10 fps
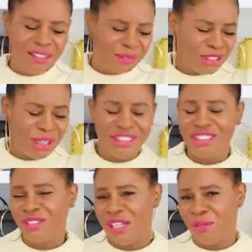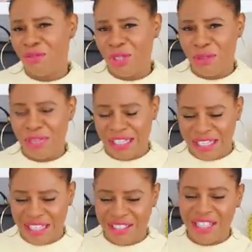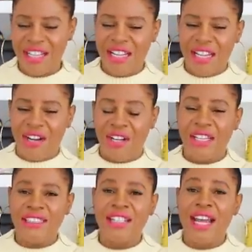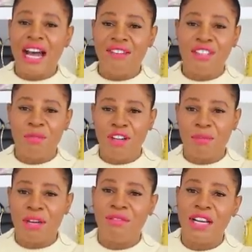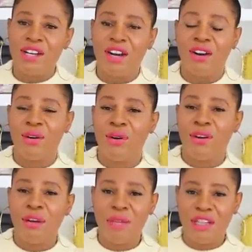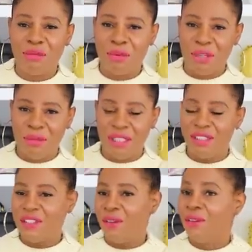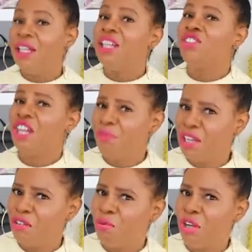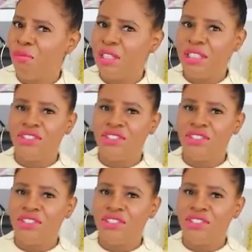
so I just try to avoid it when I can, unless I have something on my radar or I make an appointment. So try and make an appointment.